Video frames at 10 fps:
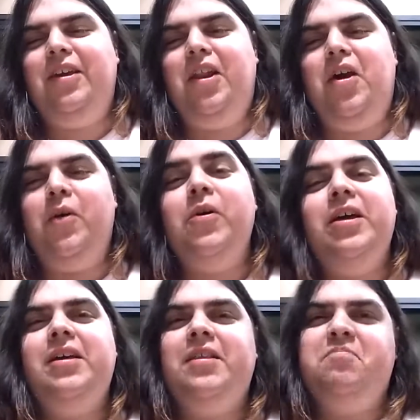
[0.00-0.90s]
You know,
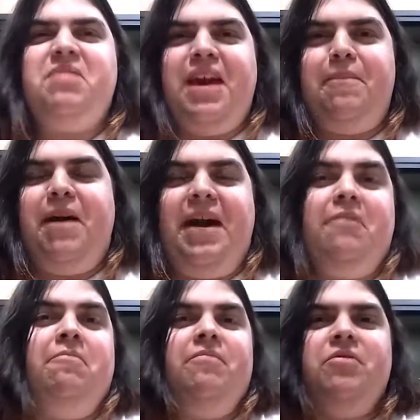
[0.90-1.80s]
played
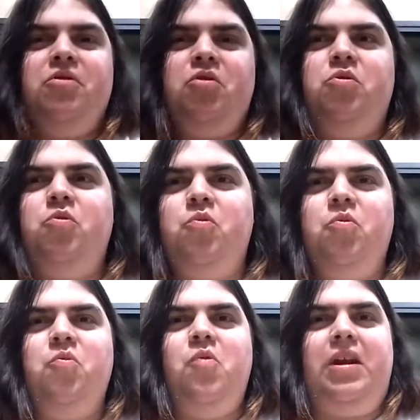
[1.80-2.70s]
by
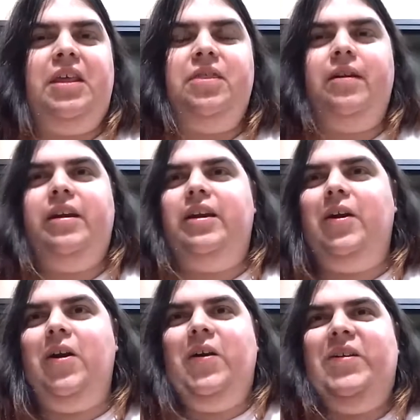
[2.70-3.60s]
20,
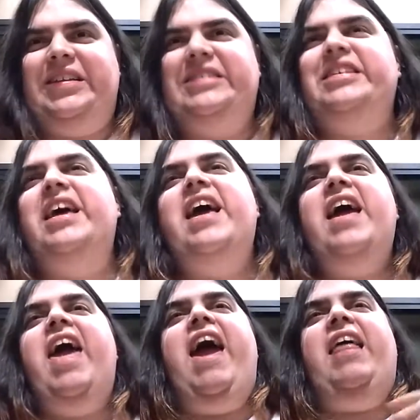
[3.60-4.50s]
30-year-olds,
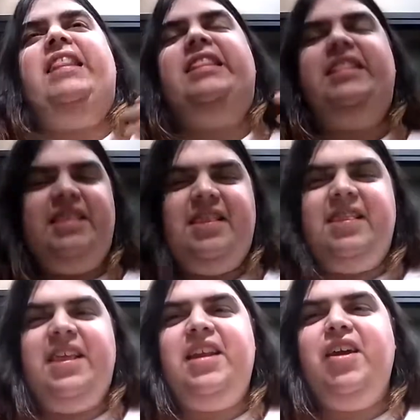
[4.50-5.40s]
and
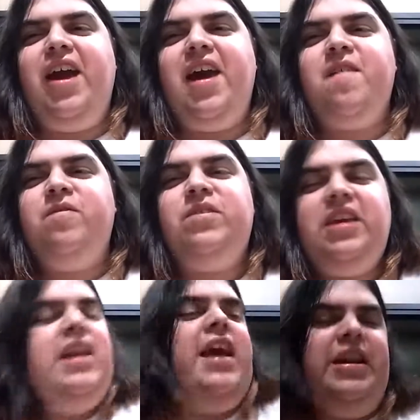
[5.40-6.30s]
then you have
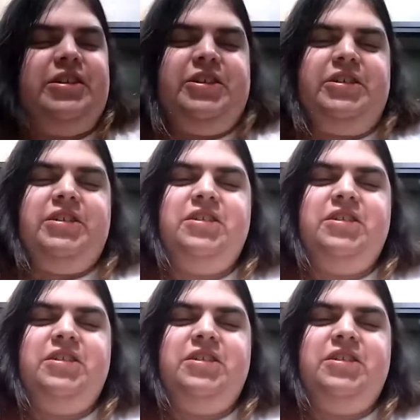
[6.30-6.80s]
teenagers.